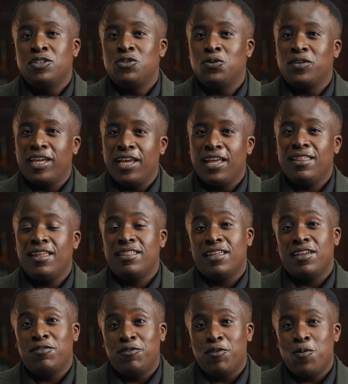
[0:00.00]
Together,
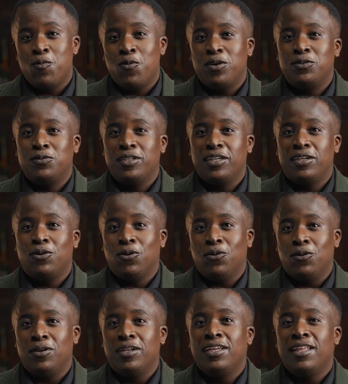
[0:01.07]
they form what we
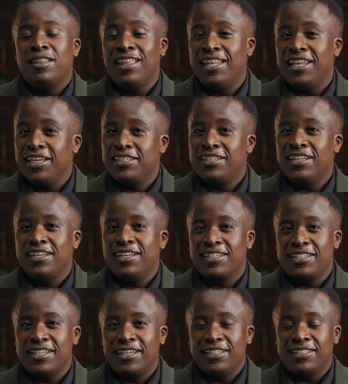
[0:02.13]
call the national
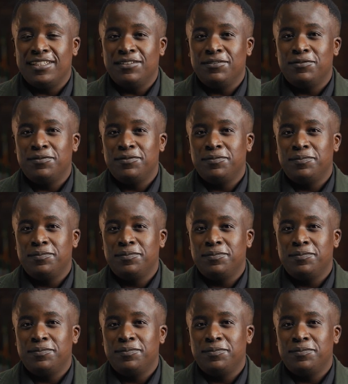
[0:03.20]
executive.